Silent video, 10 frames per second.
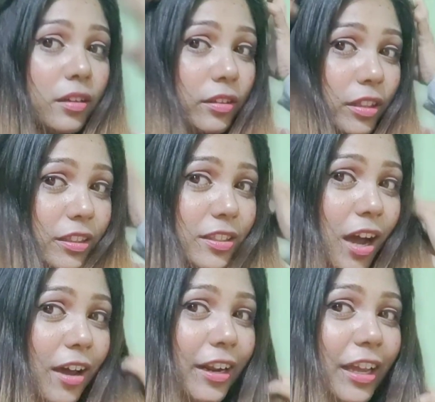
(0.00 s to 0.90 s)
These
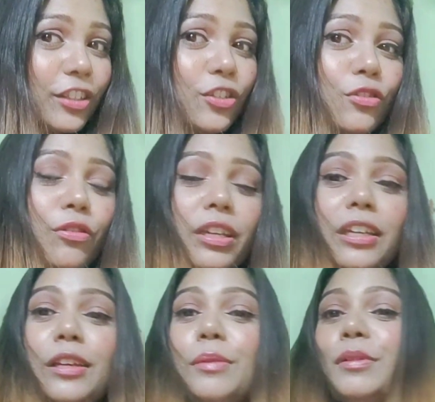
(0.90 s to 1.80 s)
are
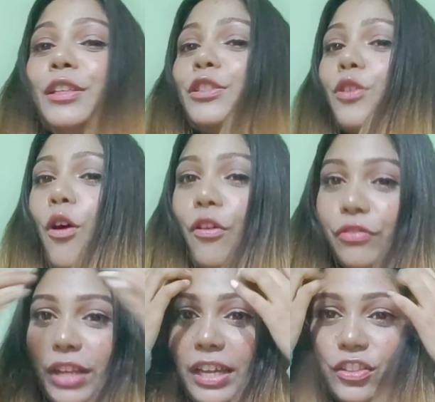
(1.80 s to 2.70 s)
extremely
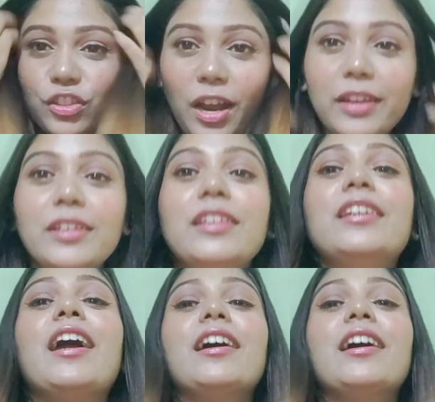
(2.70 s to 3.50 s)
soft and shiny,